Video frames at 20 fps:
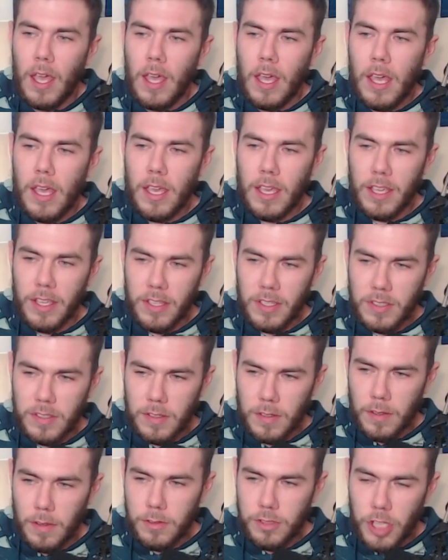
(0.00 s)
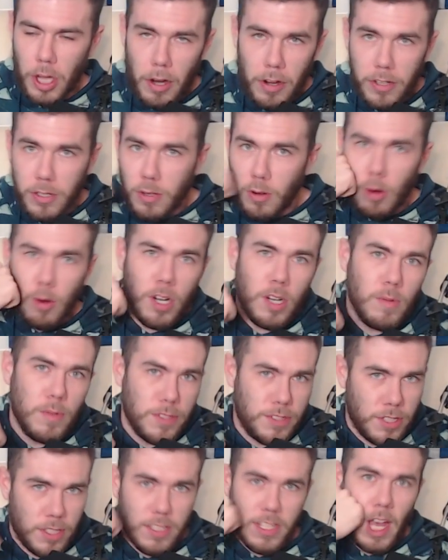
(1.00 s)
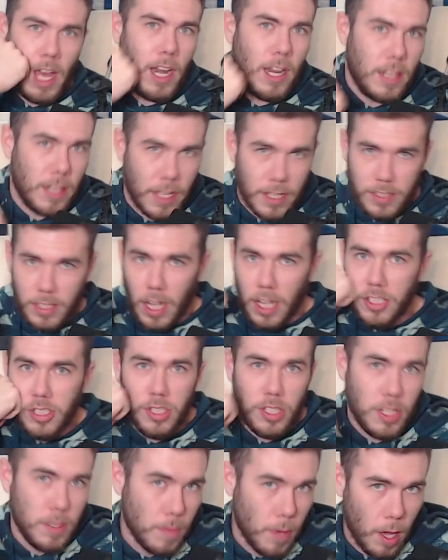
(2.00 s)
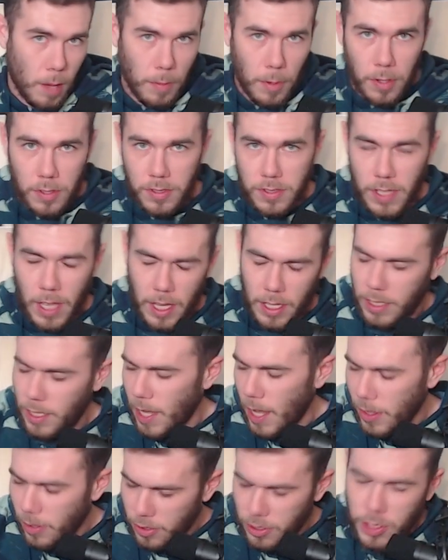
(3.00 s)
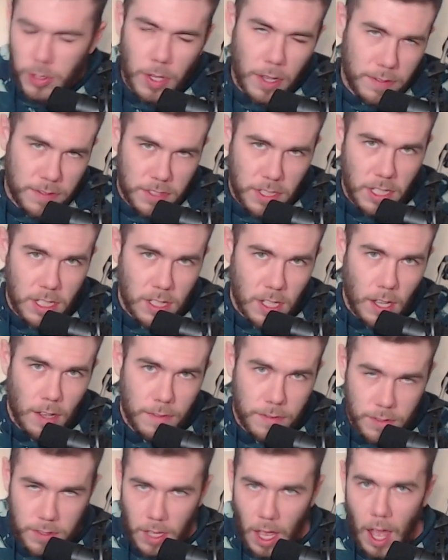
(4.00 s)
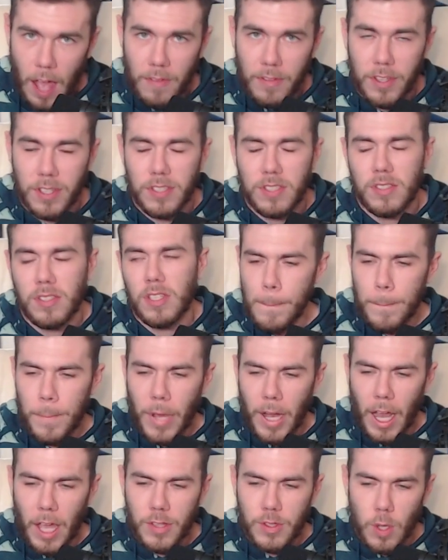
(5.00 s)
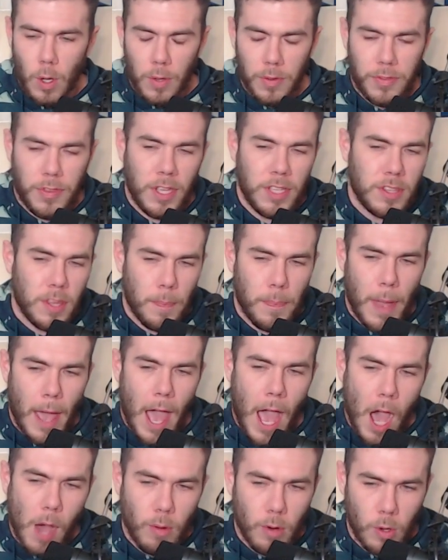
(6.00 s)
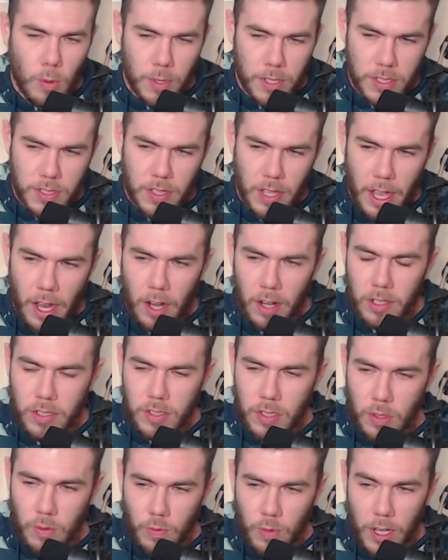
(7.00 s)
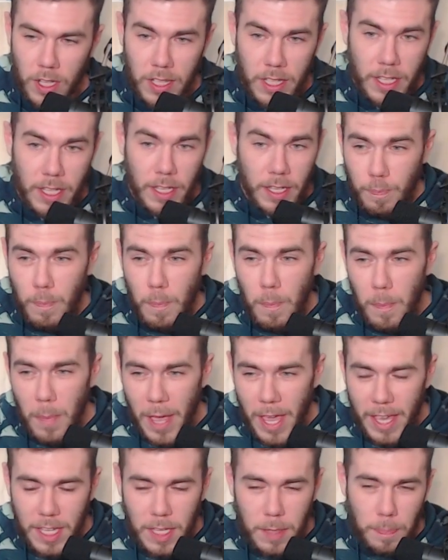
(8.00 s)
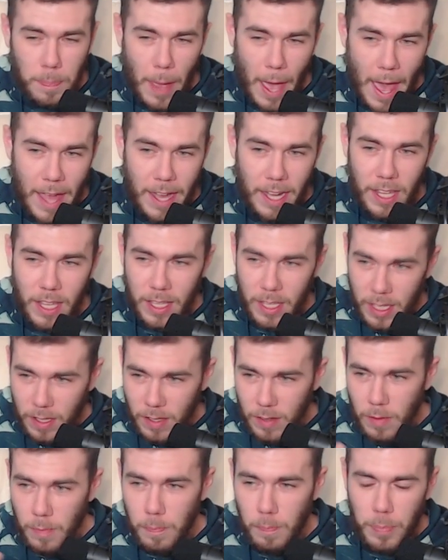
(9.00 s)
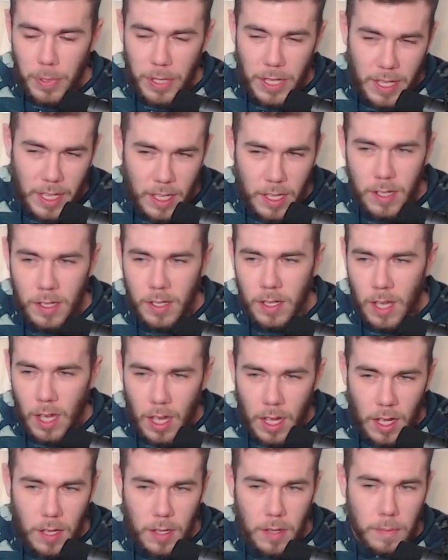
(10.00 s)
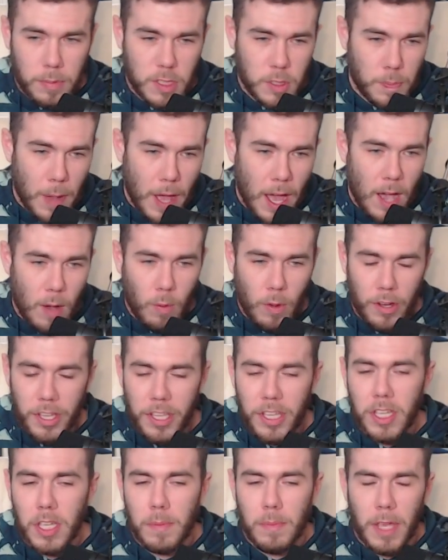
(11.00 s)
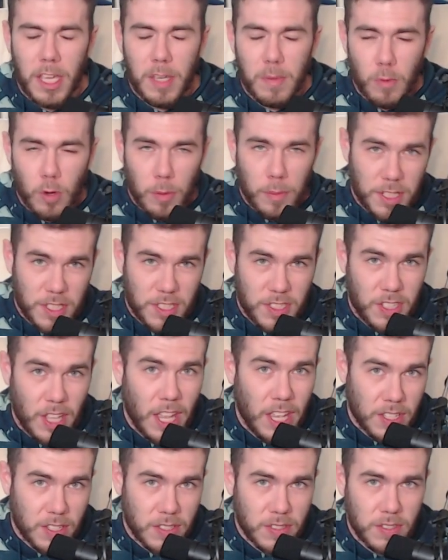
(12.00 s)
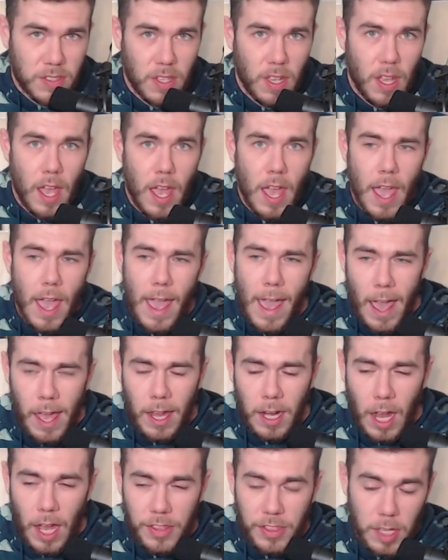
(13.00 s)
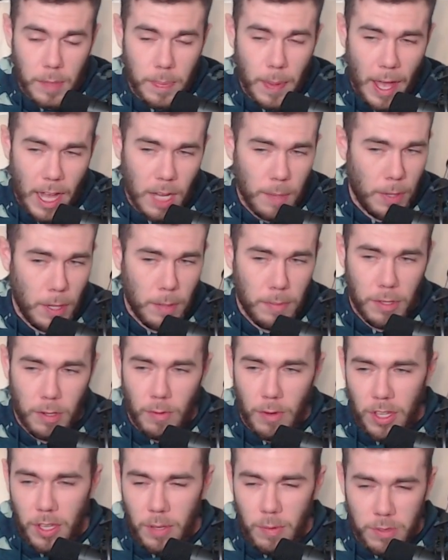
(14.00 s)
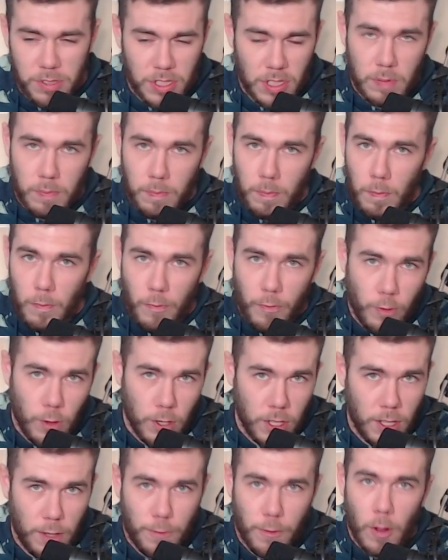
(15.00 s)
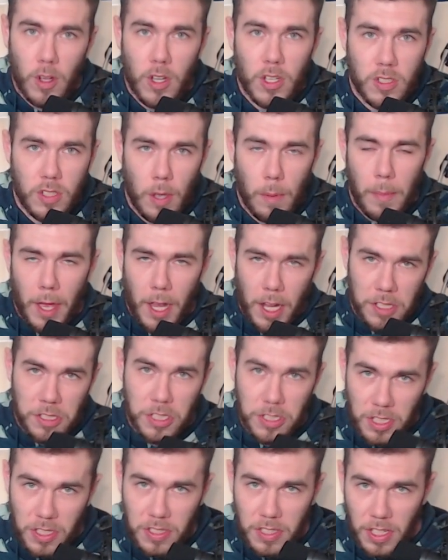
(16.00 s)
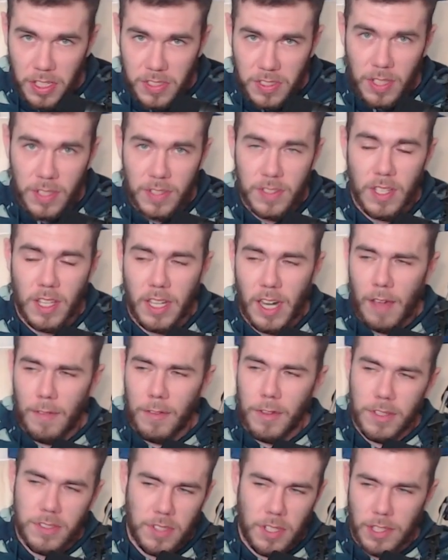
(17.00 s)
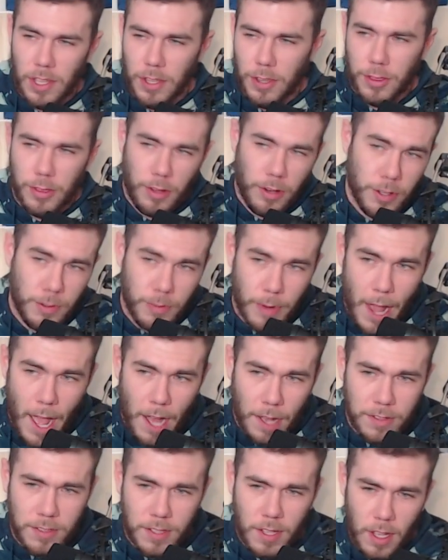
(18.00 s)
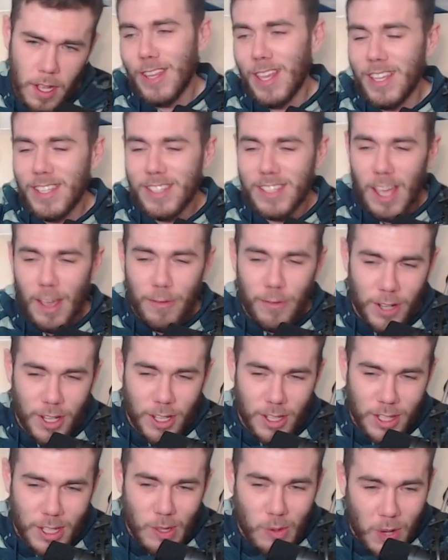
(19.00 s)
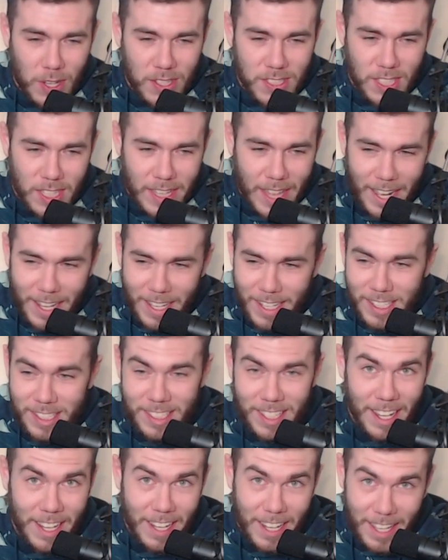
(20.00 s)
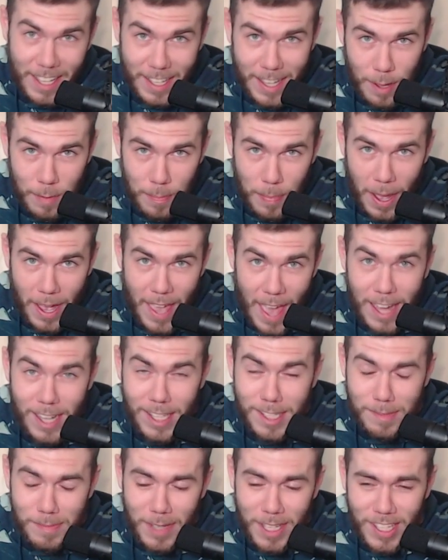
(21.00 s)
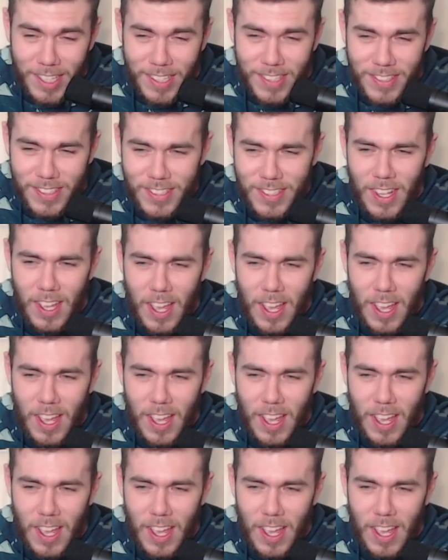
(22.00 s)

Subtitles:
is Jared Gordon was just kind of like touching him almost. And yeah, there's UFC gloves, obviously, but I don't think the power was there to really make Paddy be in a spot where he can make more mistakes. And I think Paddy Pimblett really was just really focused on managing the distance. And then obviously in the third round, it definitely wasn't that exciting by any means.